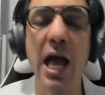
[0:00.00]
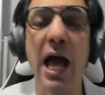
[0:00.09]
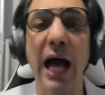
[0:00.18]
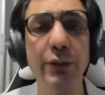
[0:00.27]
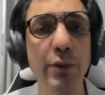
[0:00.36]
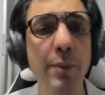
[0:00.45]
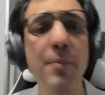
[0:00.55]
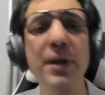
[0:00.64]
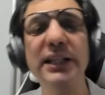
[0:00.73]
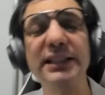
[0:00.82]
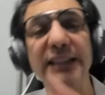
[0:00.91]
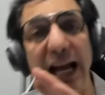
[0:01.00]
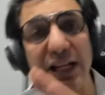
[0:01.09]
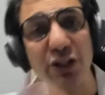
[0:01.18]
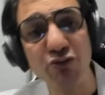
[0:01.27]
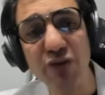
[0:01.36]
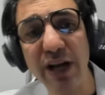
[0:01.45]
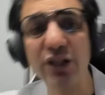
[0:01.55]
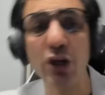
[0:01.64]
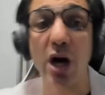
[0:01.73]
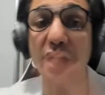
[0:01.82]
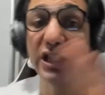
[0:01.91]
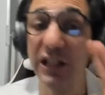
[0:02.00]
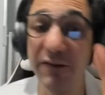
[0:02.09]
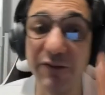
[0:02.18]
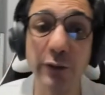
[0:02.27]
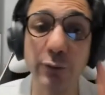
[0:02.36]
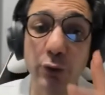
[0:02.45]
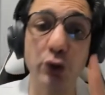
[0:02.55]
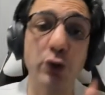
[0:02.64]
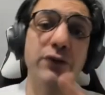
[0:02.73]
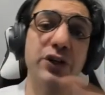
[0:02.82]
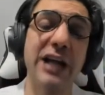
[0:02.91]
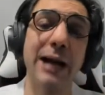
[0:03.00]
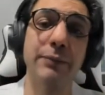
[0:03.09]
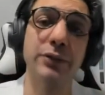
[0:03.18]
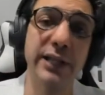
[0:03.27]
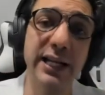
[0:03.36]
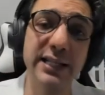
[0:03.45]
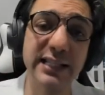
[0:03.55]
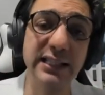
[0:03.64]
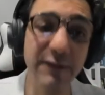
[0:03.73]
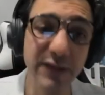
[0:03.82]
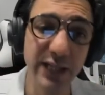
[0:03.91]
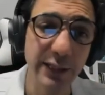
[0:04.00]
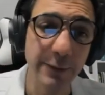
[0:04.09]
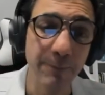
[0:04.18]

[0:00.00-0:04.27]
And remember, the tax rates are different for sure for capital gains and dividends.